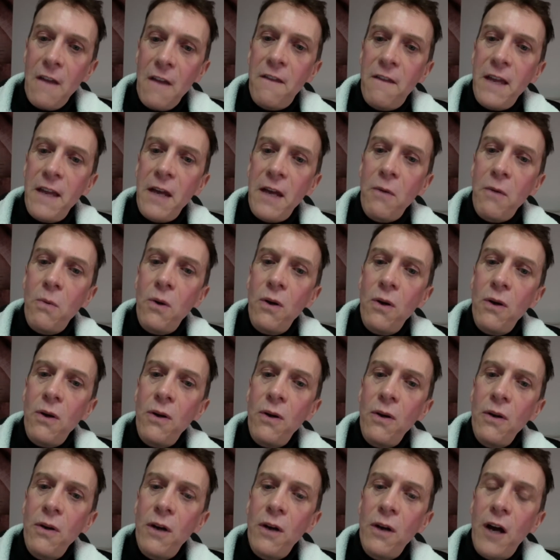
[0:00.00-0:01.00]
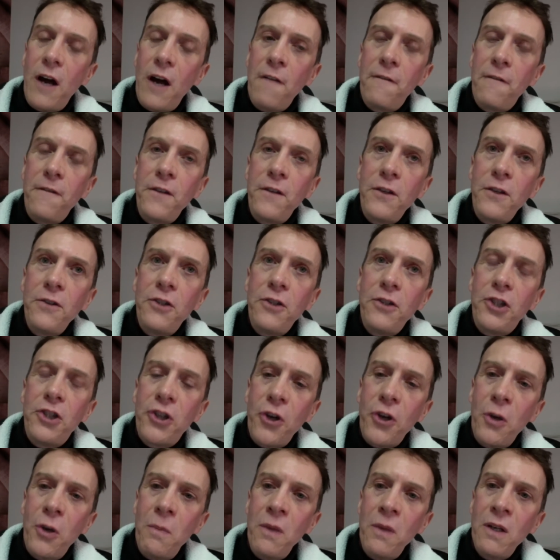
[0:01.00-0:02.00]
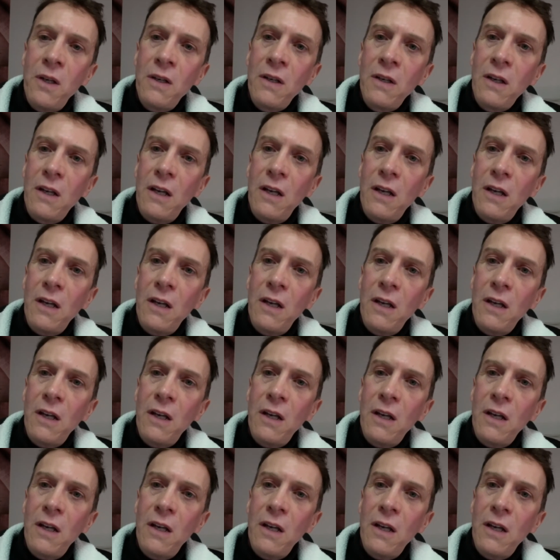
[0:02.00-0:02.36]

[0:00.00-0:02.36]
there were a few German,